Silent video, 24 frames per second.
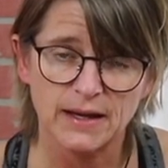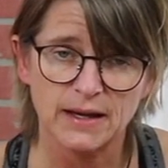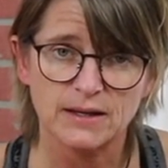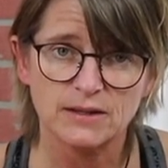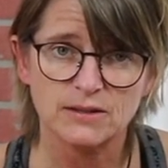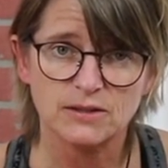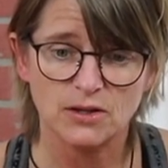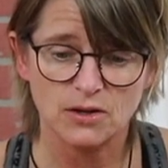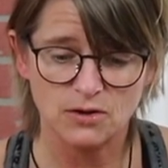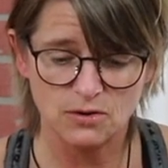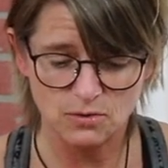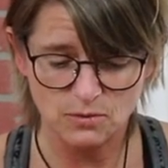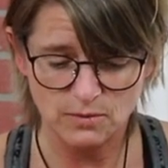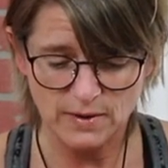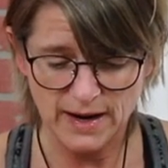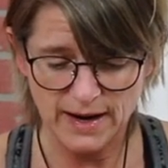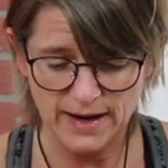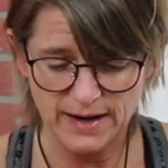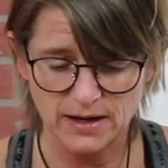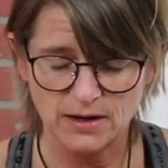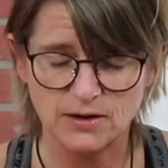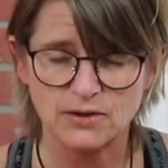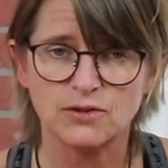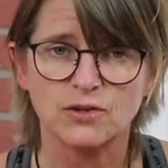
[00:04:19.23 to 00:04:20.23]
So
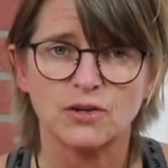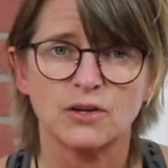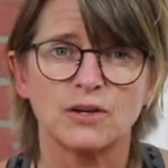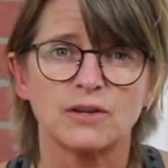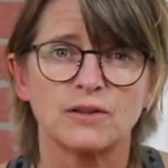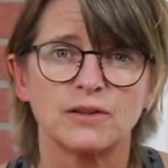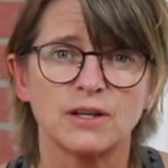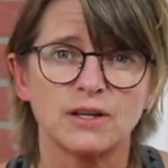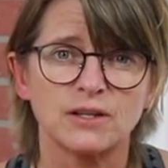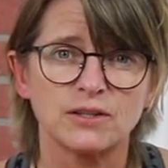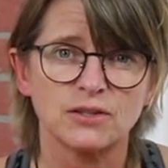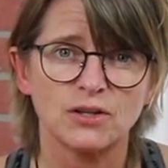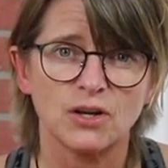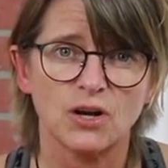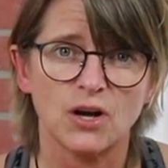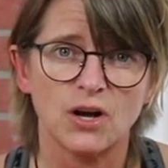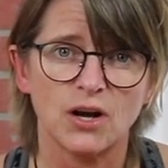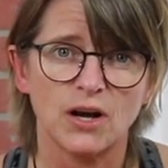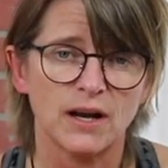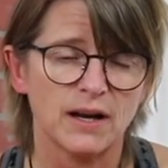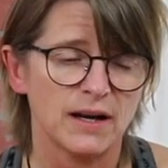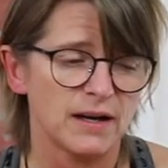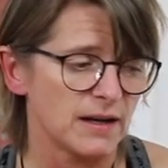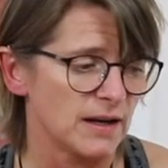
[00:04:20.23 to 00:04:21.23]
I can turn this
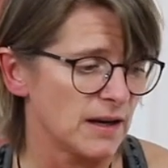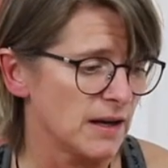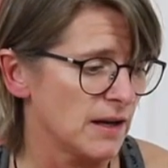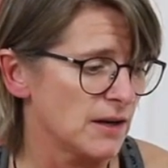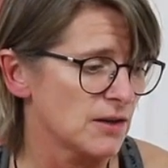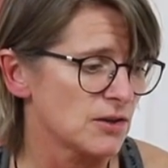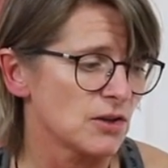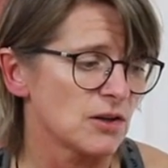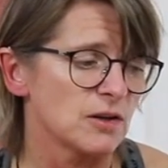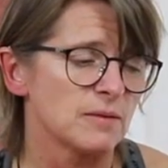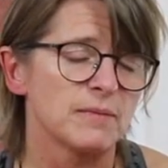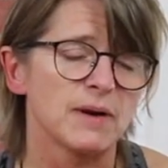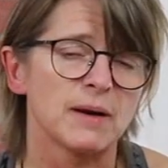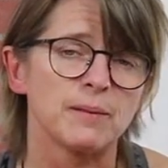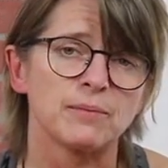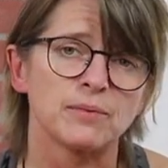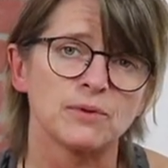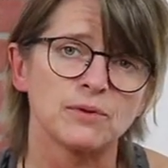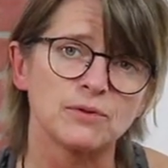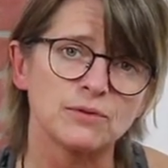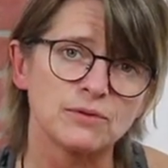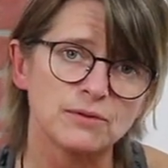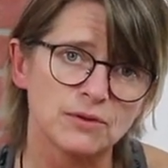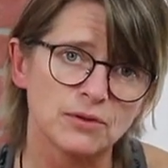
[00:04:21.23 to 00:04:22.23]
on, turn my
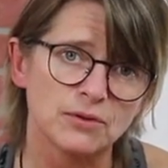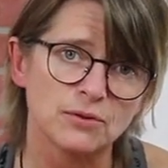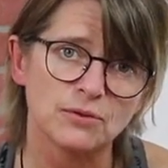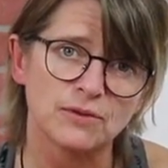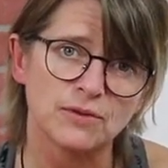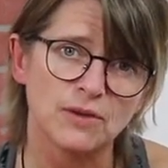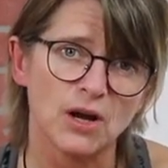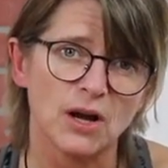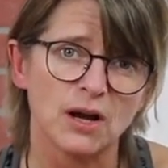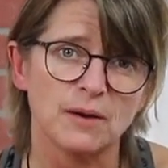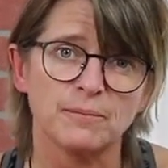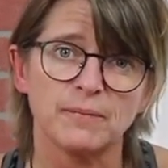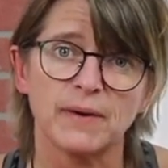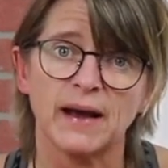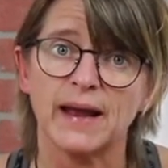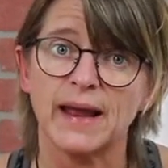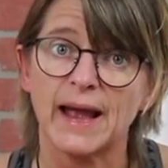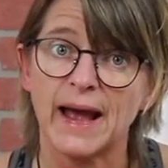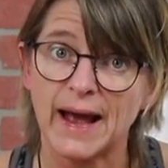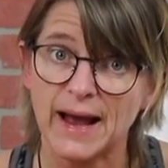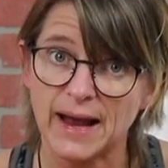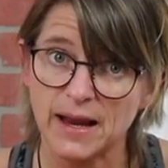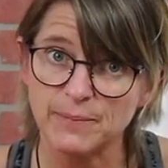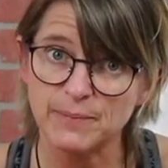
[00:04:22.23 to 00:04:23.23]
Bluetooth on my
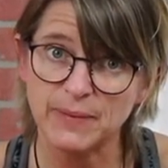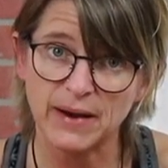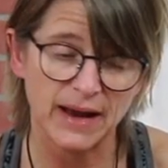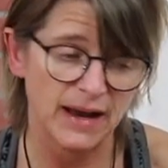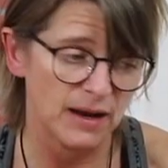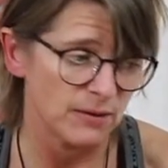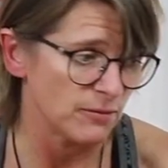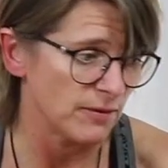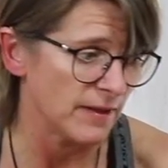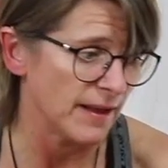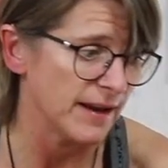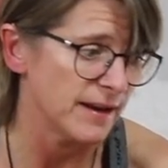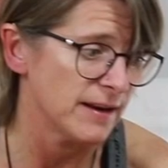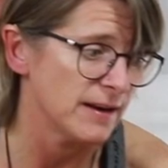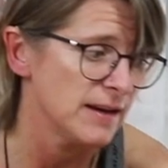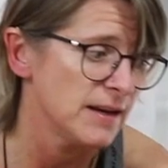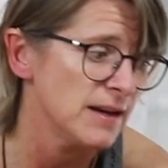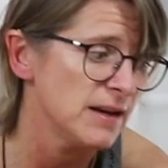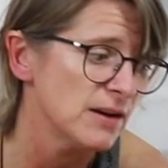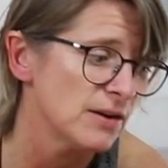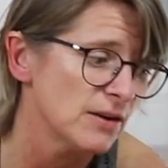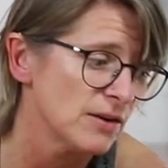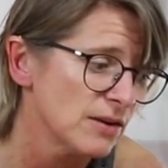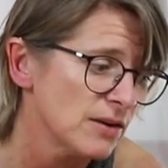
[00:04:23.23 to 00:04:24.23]
iPad like
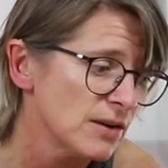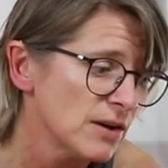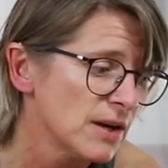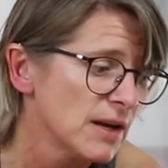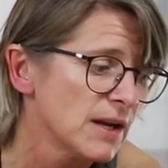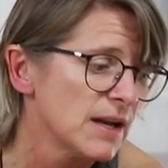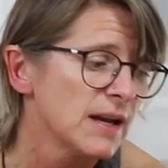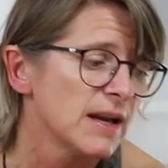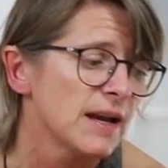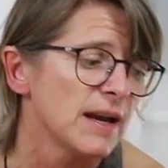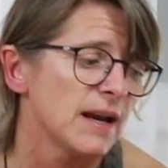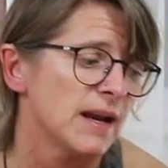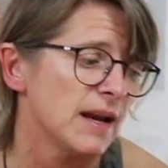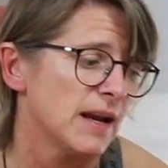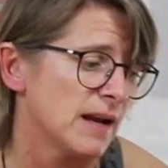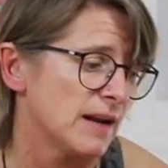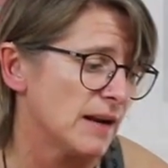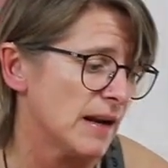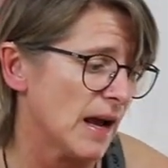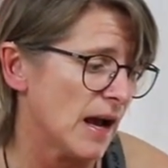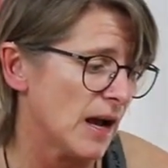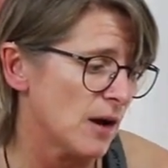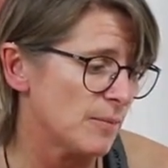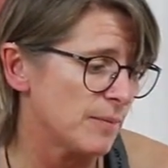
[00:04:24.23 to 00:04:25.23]
here,
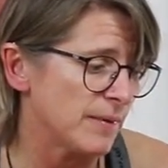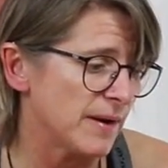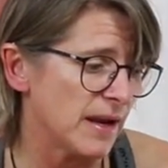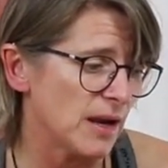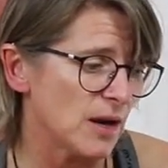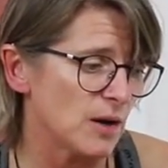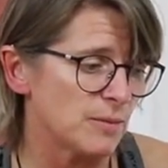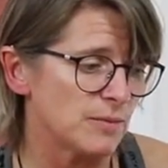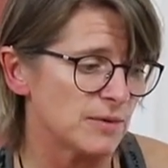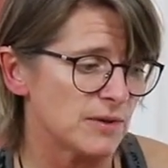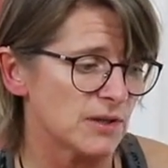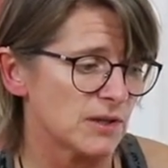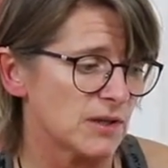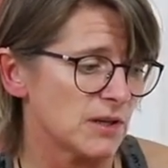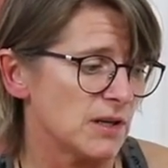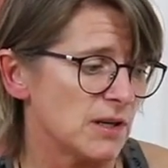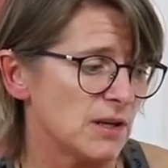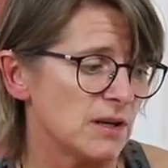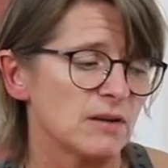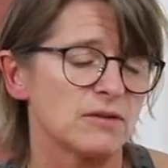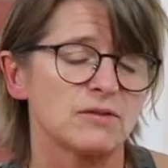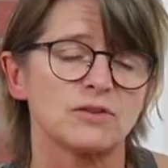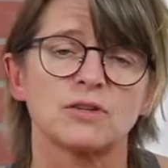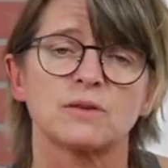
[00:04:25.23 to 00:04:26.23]
and I'll be able to
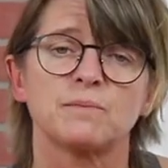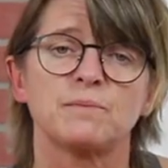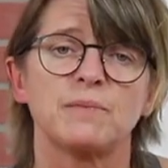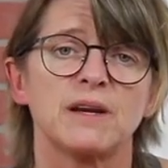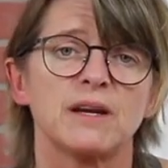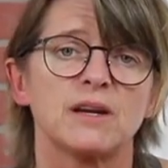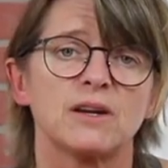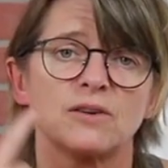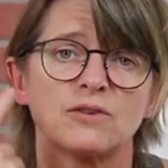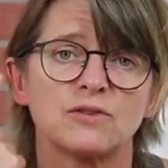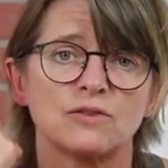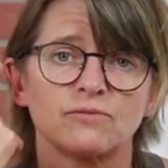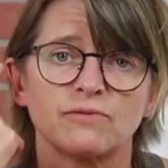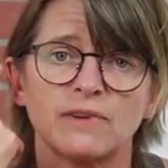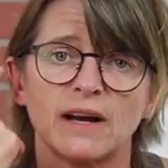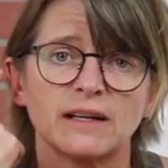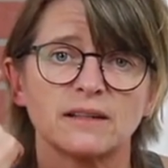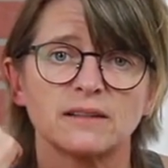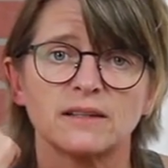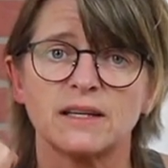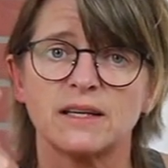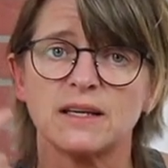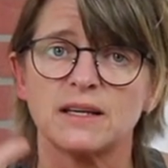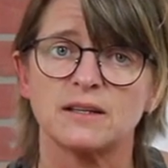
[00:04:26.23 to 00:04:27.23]
hear the speaker
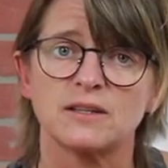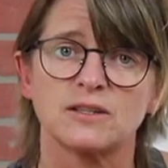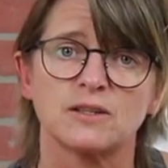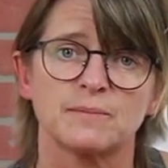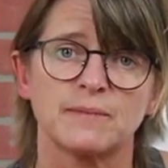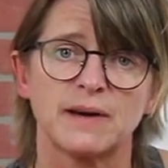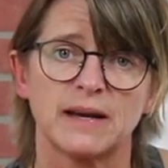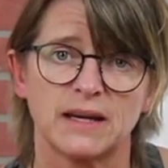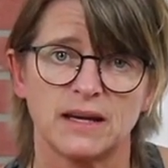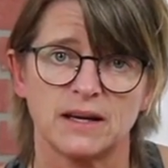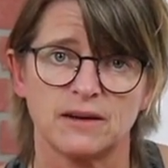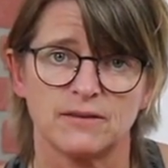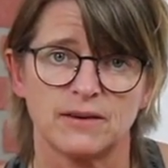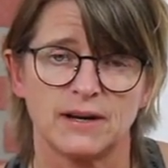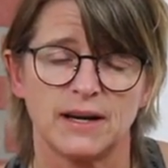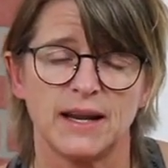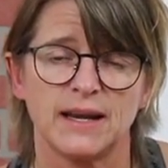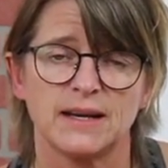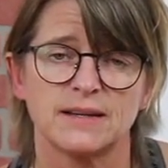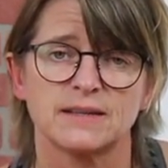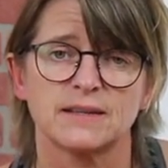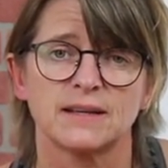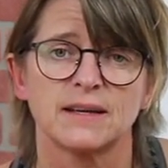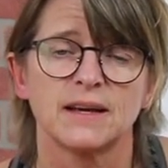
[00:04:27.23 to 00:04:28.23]
directly into my hearing
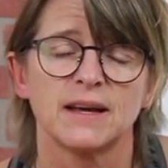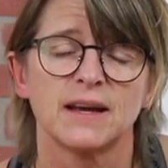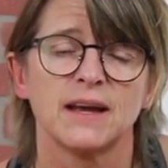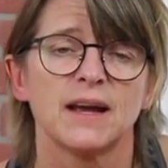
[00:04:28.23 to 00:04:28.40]
aid.